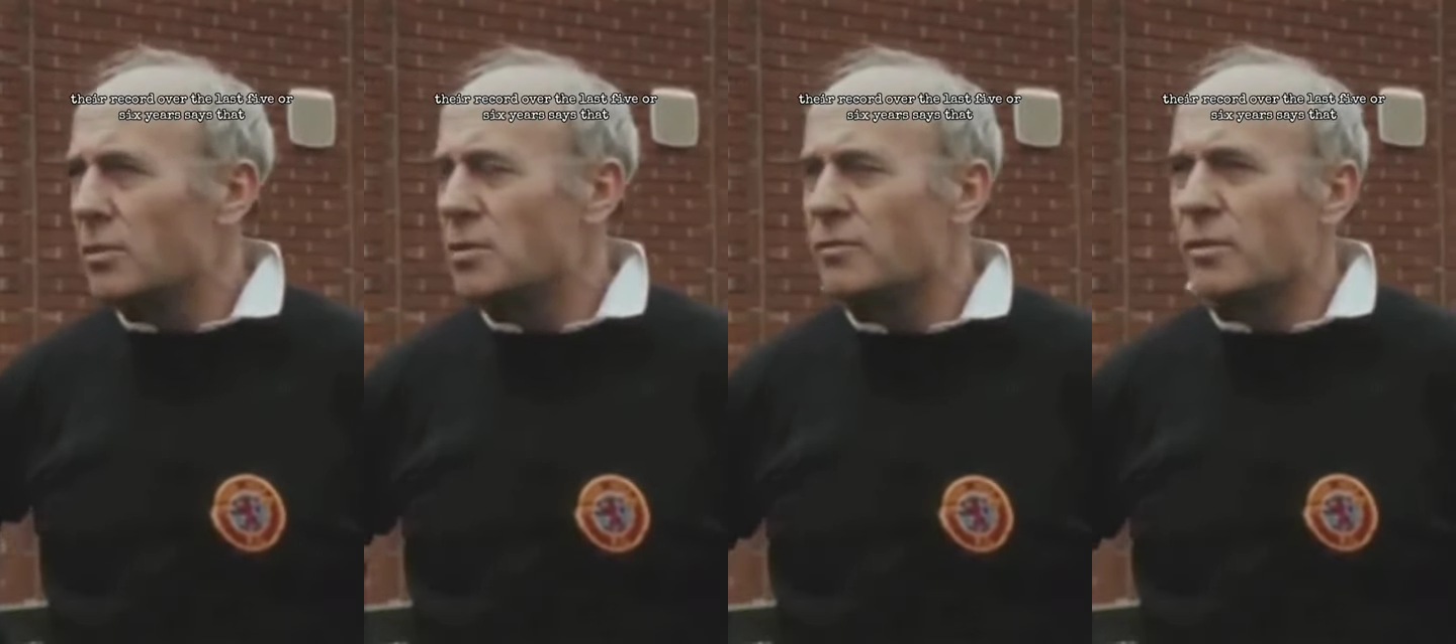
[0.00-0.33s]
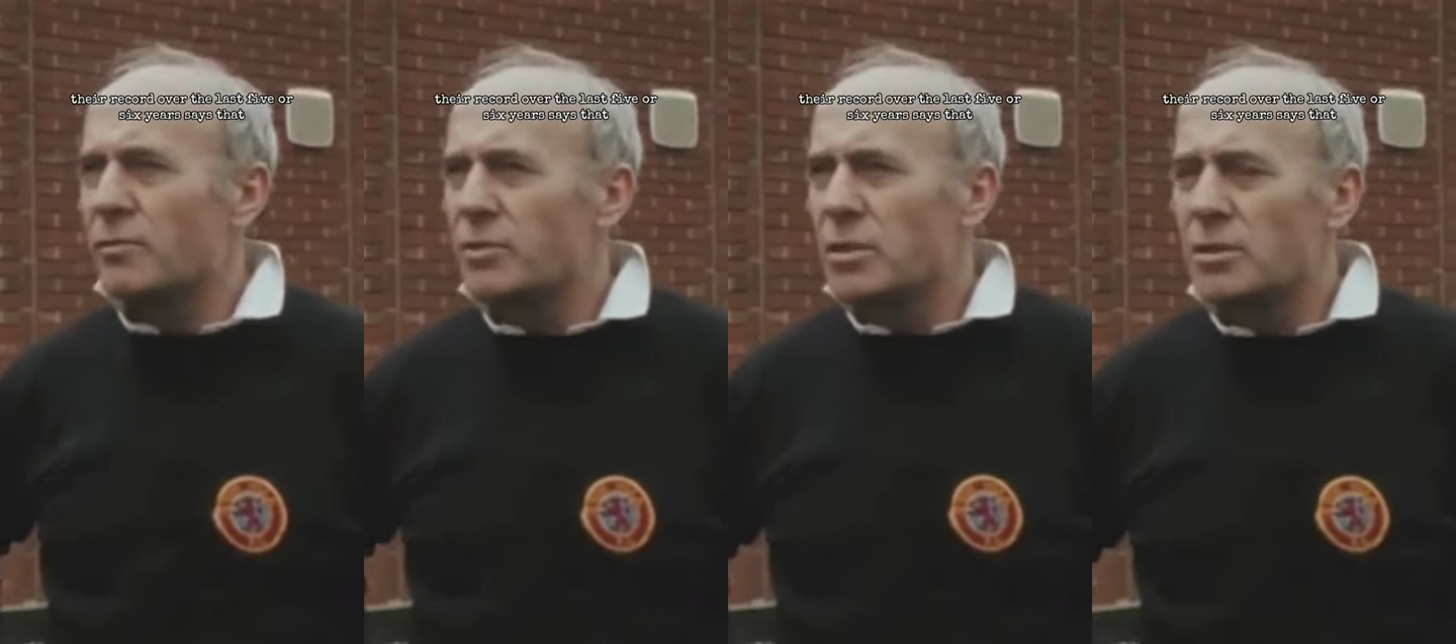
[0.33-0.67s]
over the
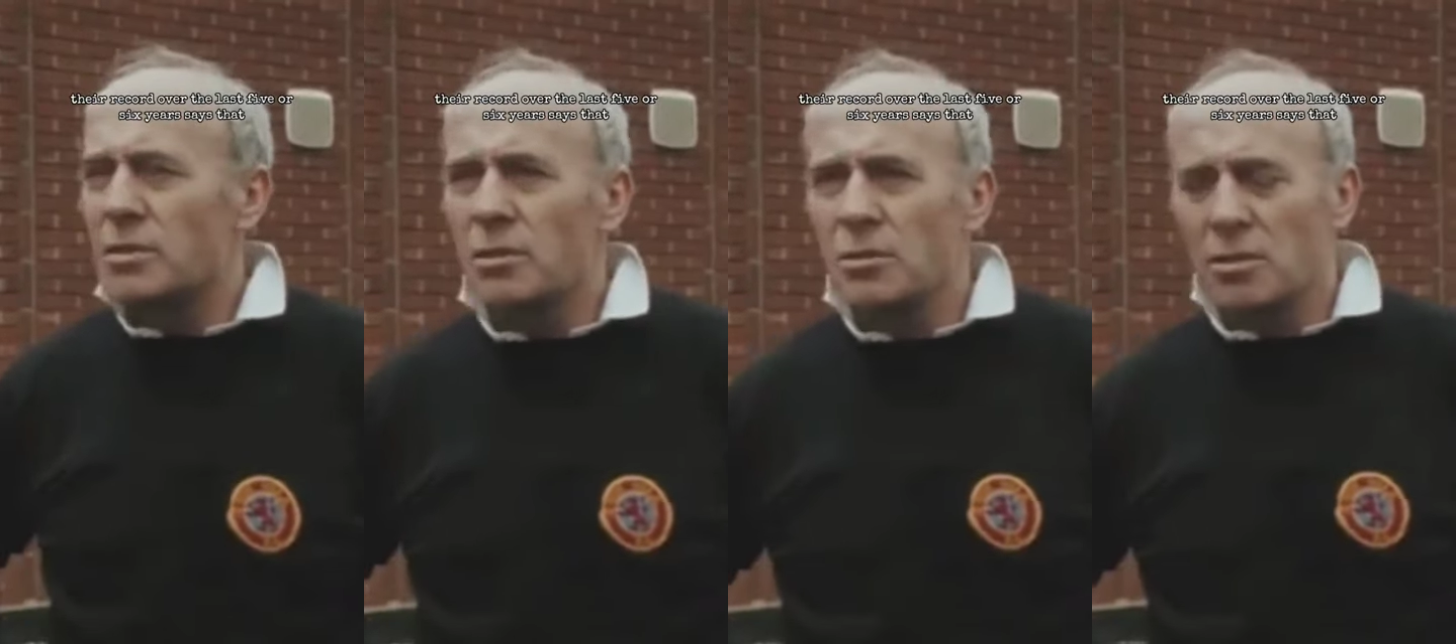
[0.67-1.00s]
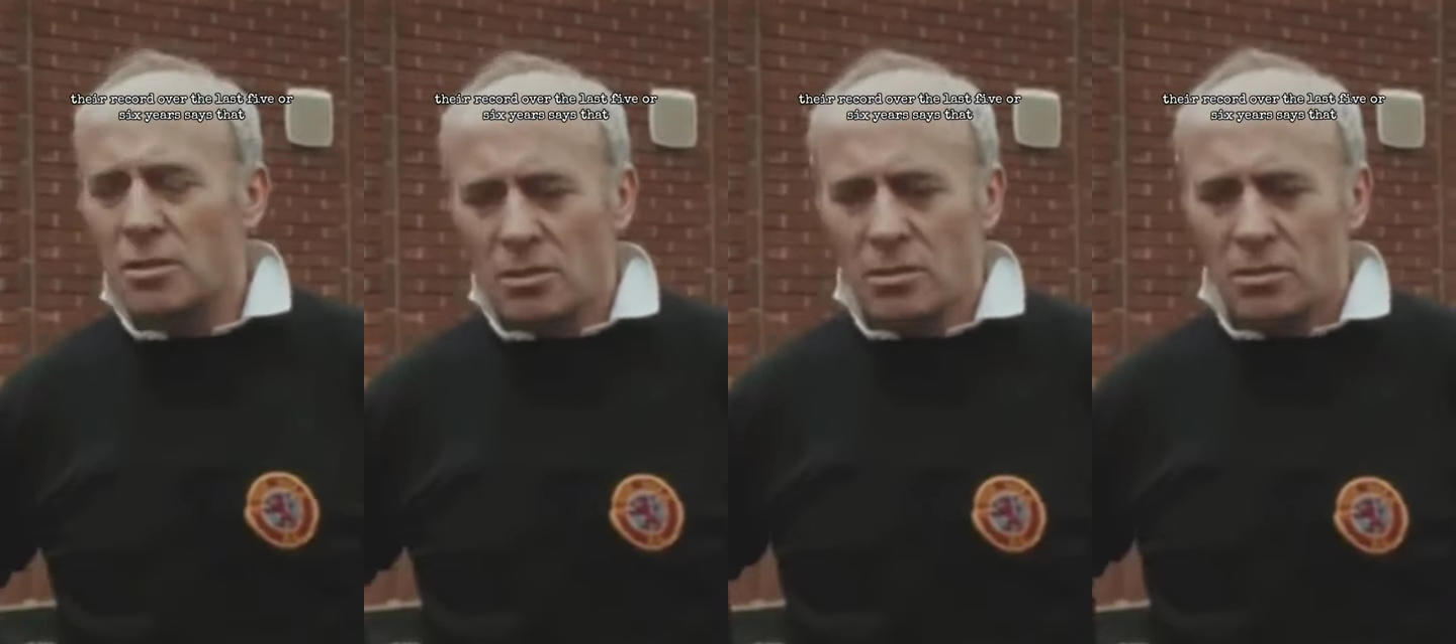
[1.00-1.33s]
last five or six
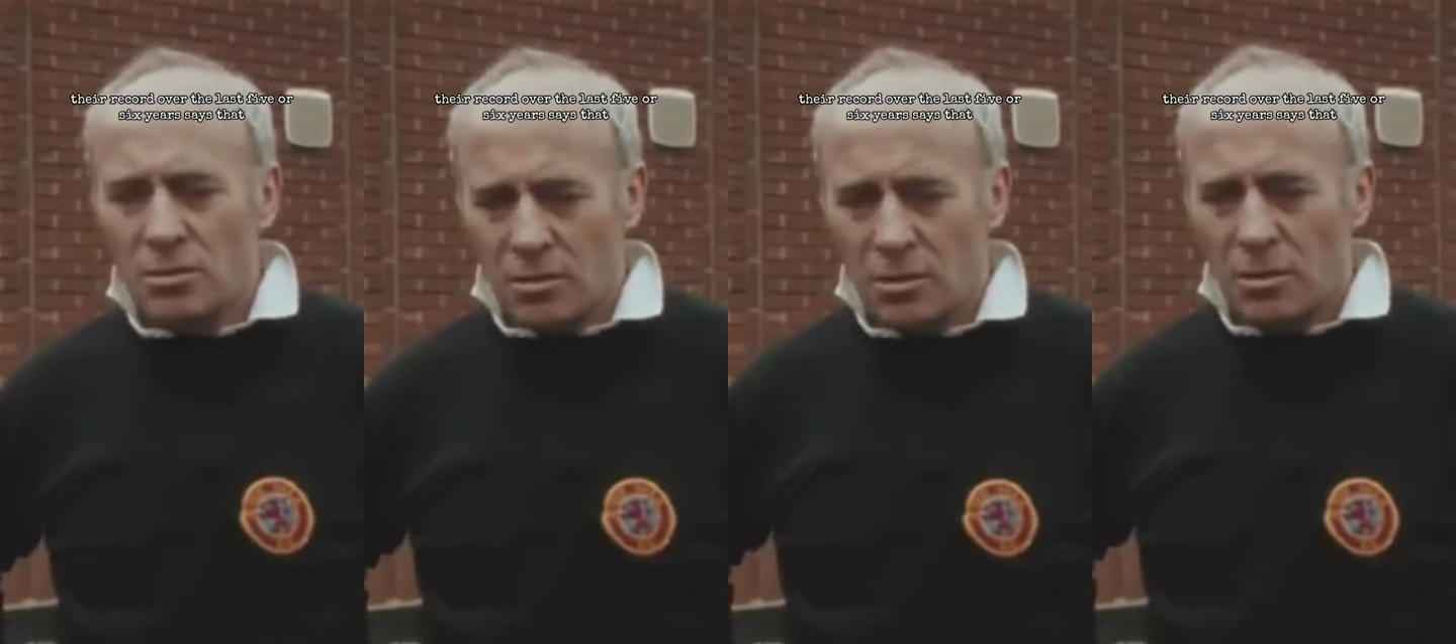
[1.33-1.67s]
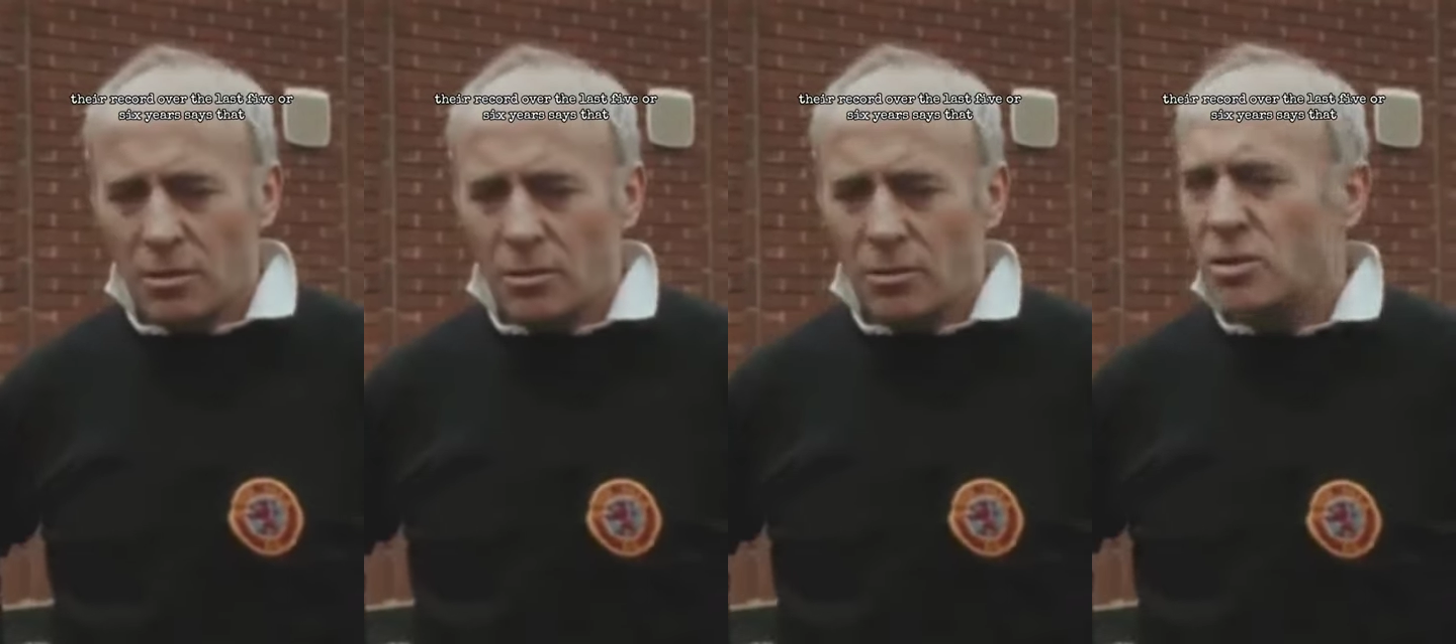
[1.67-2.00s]
years says that